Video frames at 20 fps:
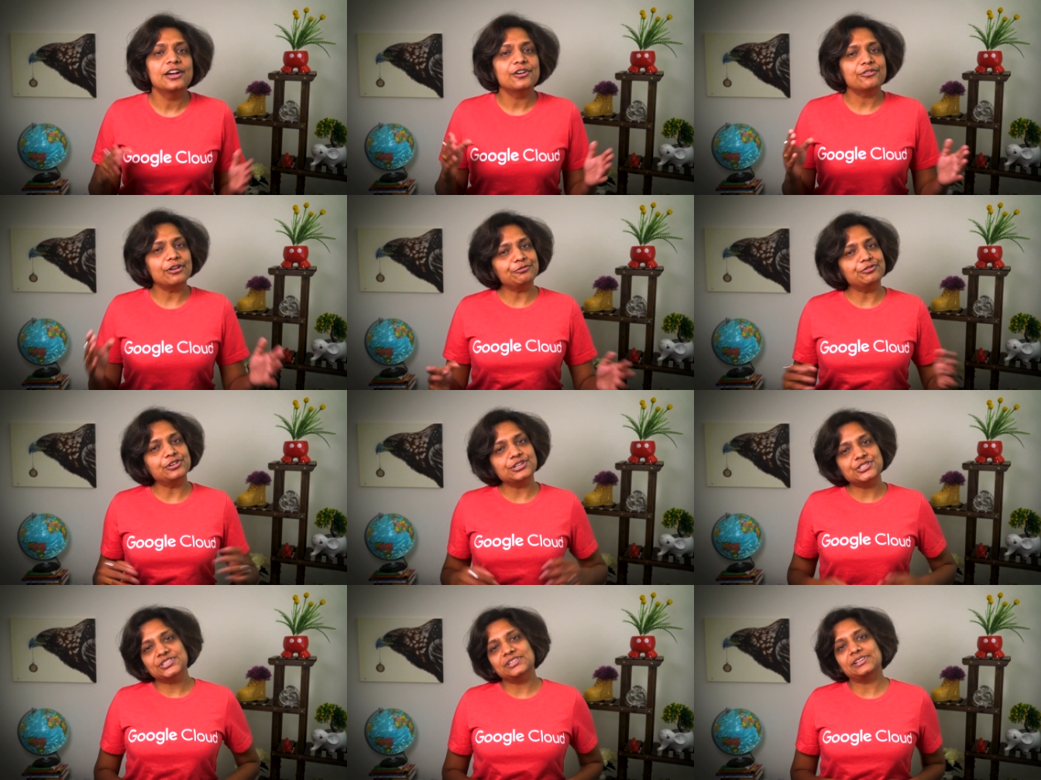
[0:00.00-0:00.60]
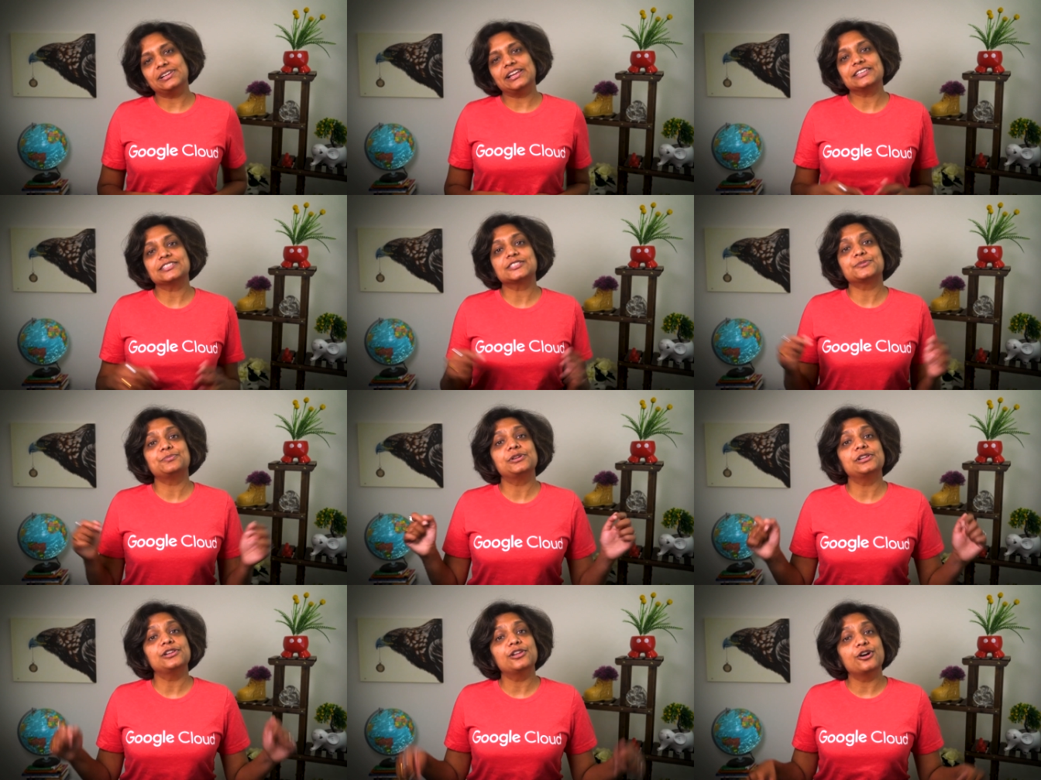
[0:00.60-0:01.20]
Refer to the links
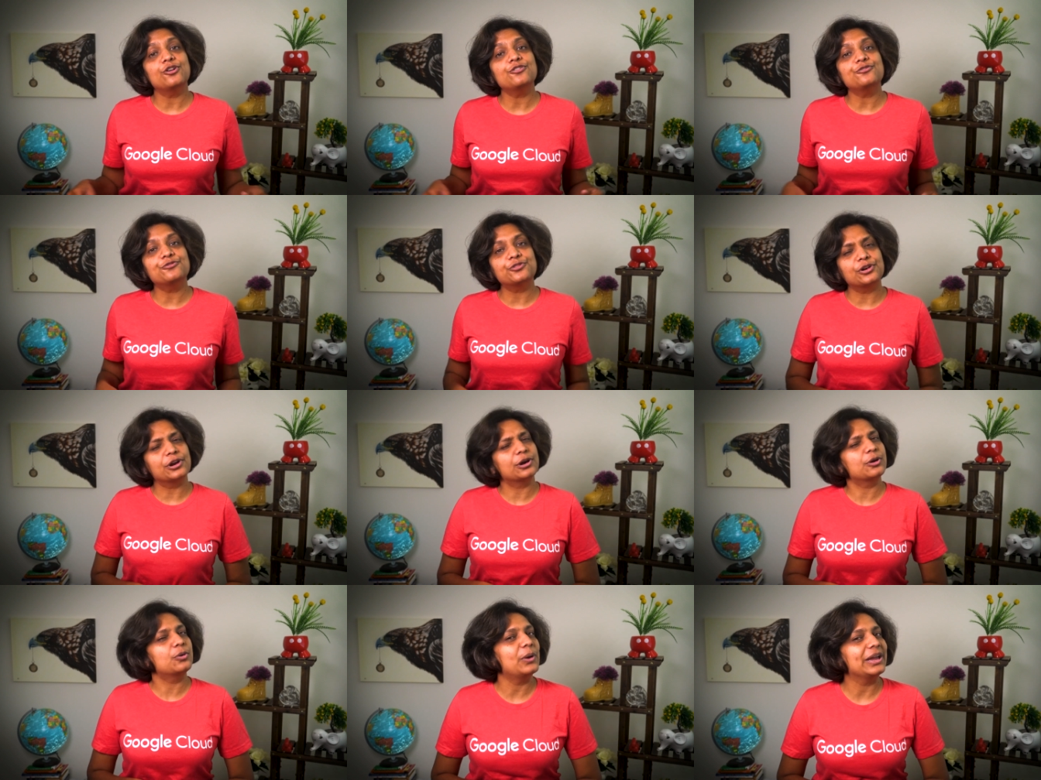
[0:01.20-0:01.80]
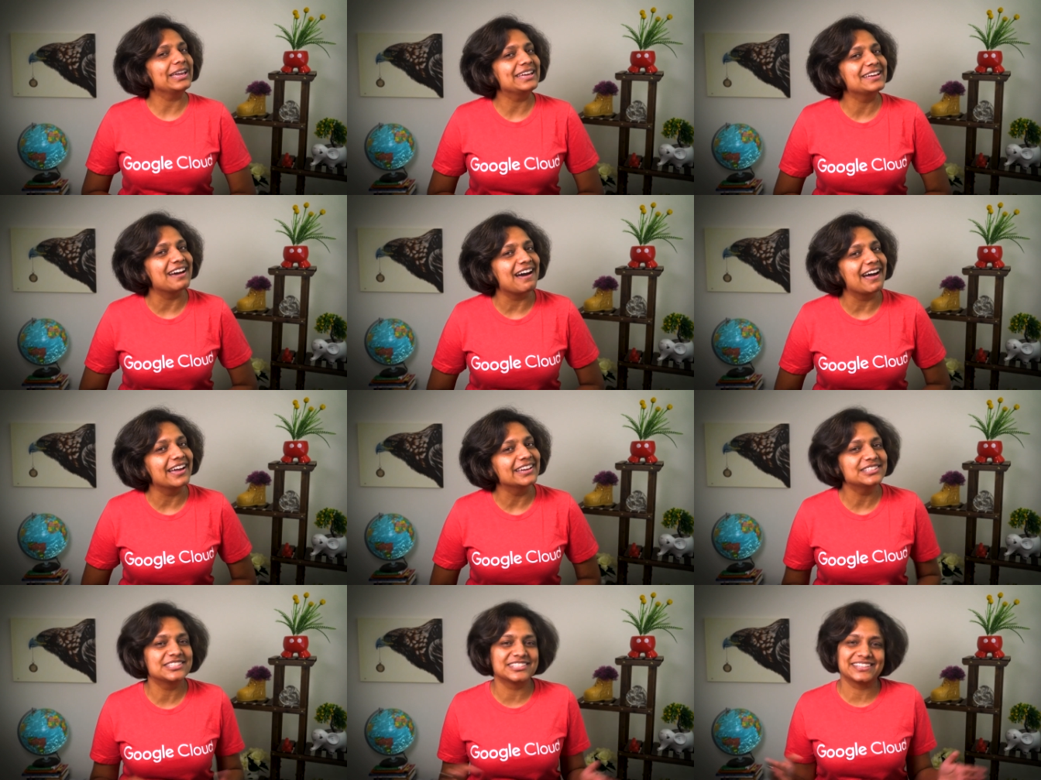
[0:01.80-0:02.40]
below for a quick
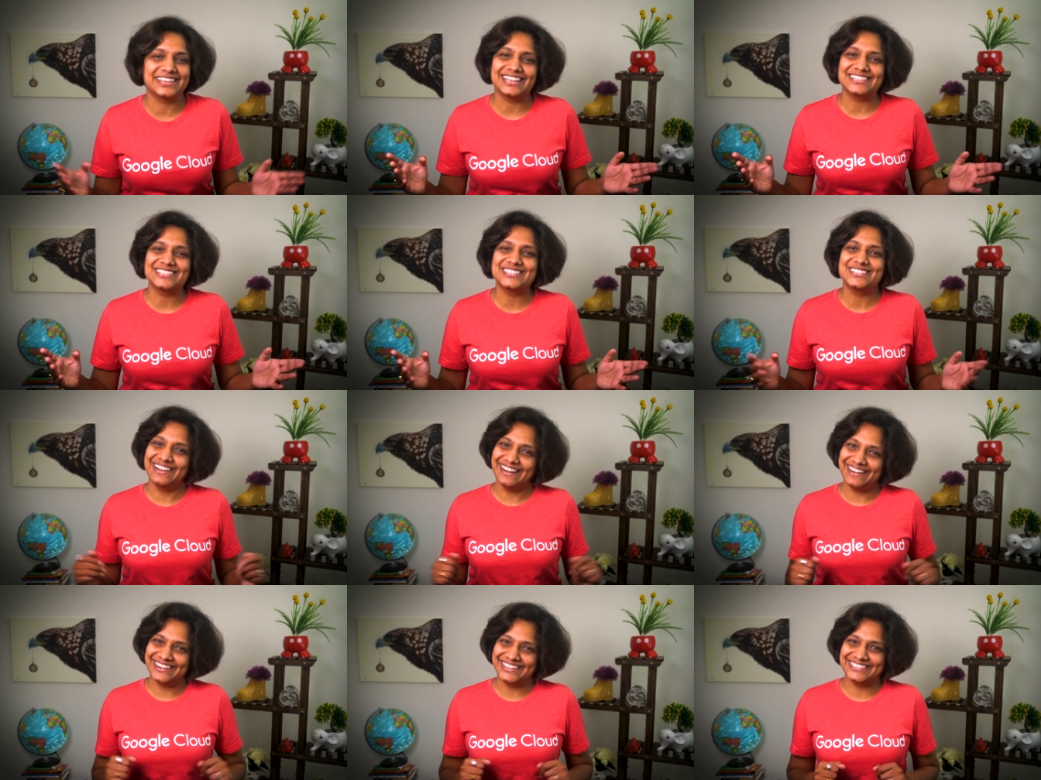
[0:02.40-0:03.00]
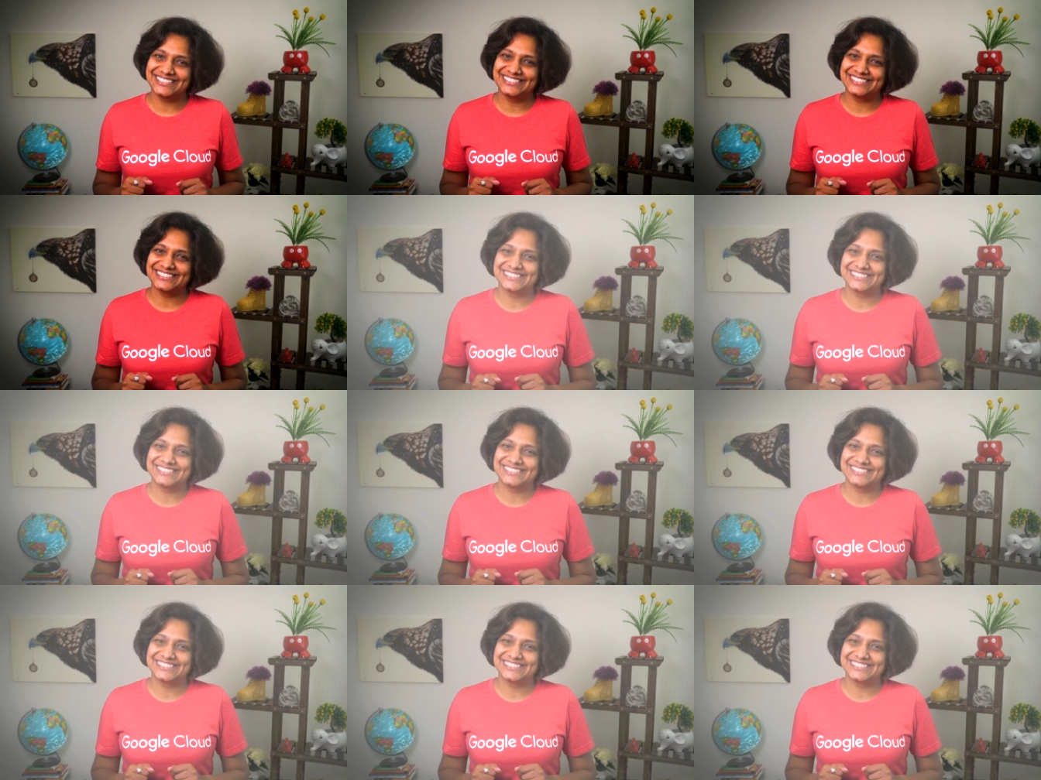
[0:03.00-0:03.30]
guide to get started.